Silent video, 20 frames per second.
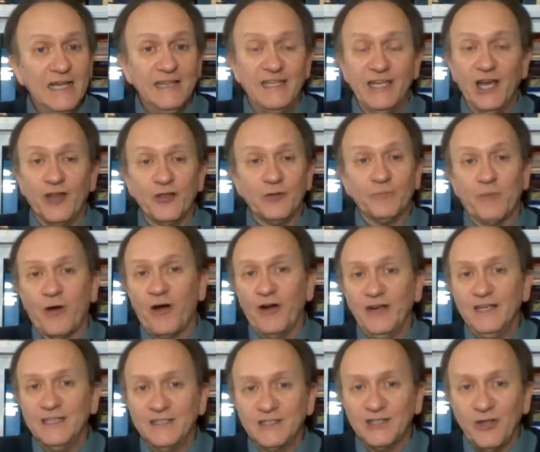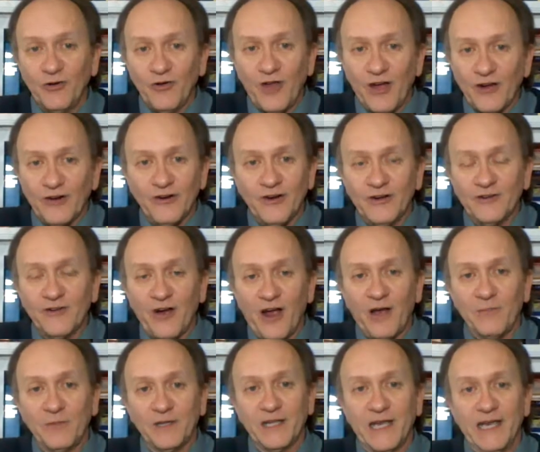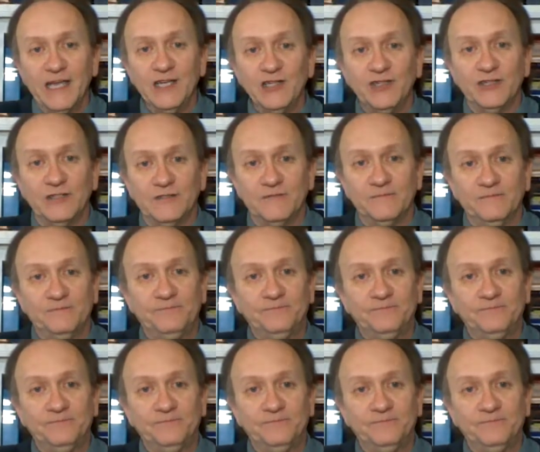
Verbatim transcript: the other party is no longer under obligation.